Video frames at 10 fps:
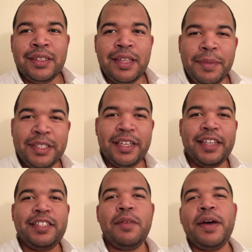Let me
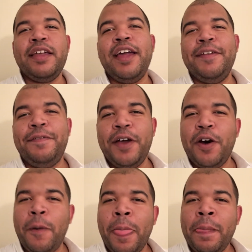say something about the
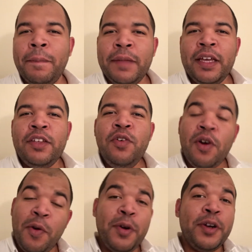NFL.
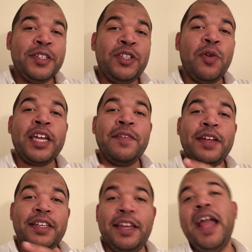You owners don't give
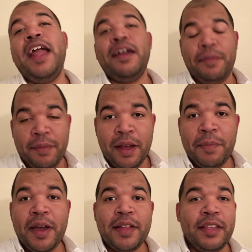a damn
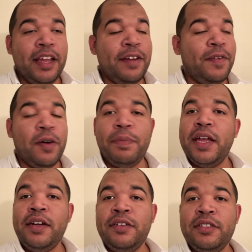about the NFL
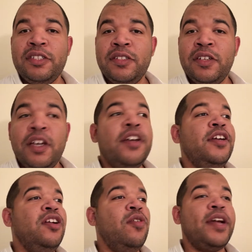players.
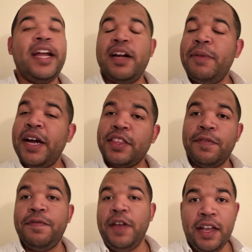You don't care about the
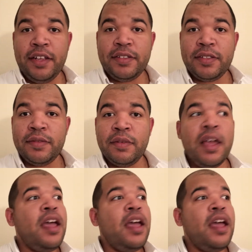fans.